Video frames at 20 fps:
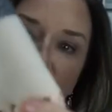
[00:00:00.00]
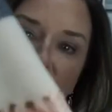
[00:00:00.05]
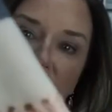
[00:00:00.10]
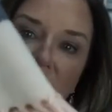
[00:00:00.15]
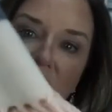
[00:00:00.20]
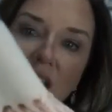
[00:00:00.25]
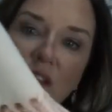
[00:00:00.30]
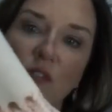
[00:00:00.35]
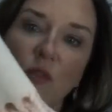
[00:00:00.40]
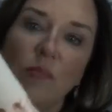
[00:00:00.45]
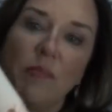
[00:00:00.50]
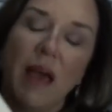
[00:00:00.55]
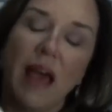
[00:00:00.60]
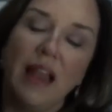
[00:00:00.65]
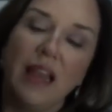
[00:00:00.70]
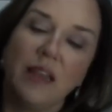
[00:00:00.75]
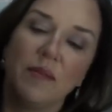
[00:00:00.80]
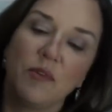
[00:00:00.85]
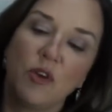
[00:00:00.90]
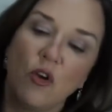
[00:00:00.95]
It's kind of a
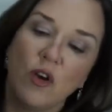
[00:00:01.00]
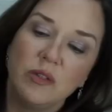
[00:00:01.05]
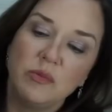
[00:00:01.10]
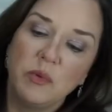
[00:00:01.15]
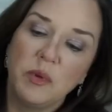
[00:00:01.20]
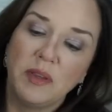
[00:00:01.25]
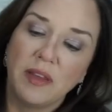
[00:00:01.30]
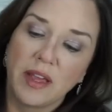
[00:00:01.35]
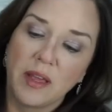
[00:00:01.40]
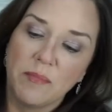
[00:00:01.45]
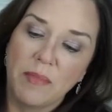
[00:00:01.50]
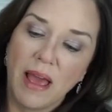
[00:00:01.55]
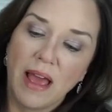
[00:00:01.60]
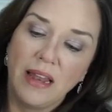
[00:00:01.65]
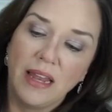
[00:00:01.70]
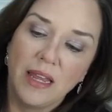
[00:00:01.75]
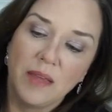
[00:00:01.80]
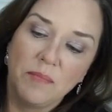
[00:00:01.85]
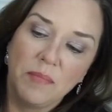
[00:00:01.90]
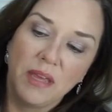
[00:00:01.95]
ballet, cross between like a
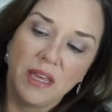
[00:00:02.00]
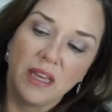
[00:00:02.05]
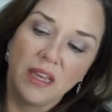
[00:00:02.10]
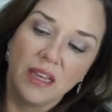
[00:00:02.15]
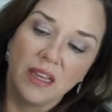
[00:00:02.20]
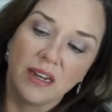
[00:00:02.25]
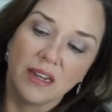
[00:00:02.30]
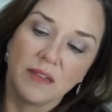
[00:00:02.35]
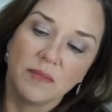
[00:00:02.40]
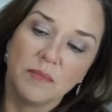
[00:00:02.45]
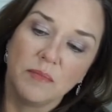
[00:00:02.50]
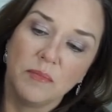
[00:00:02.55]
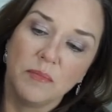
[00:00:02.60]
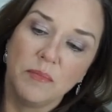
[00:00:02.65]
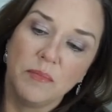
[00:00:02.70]
ballet pink and a